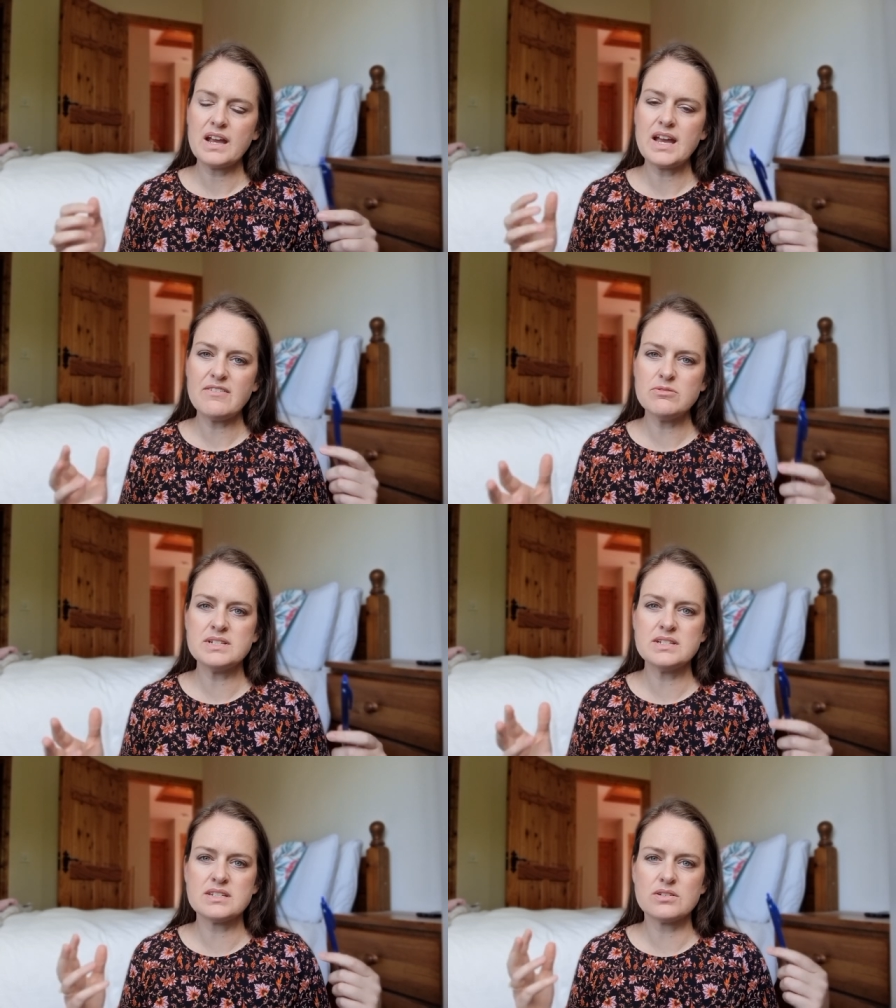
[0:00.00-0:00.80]

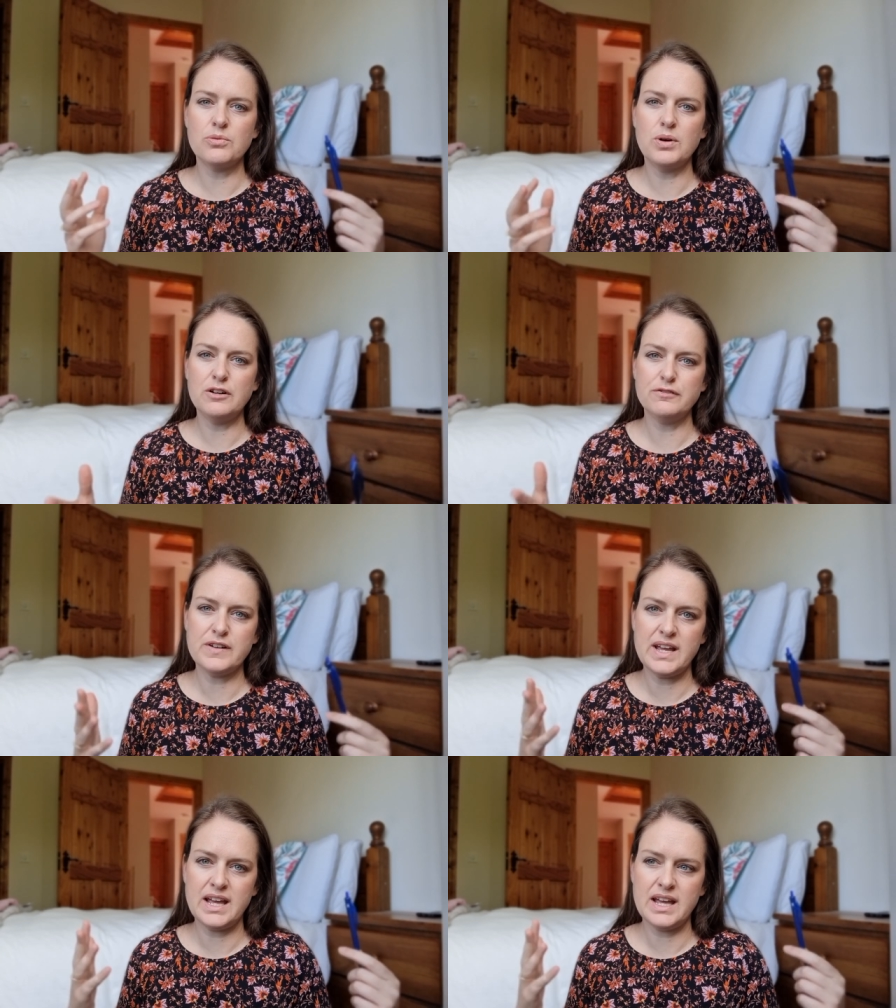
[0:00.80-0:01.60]
government
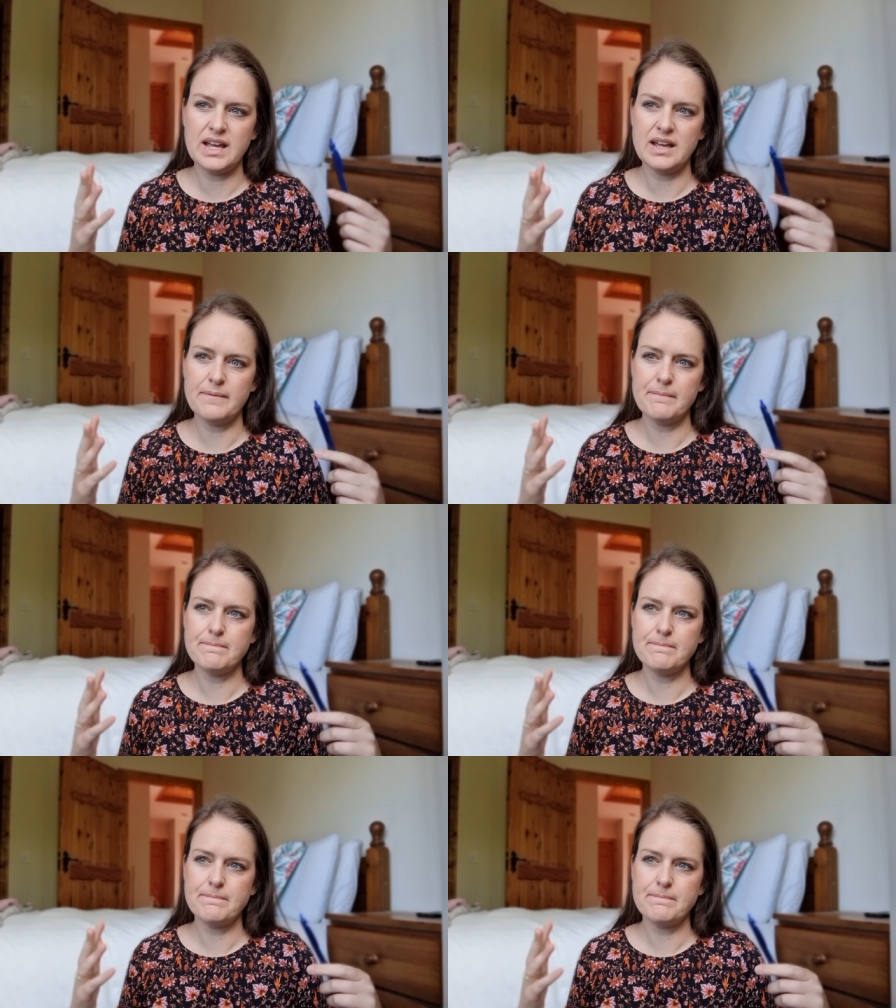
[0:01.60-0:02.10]
welfare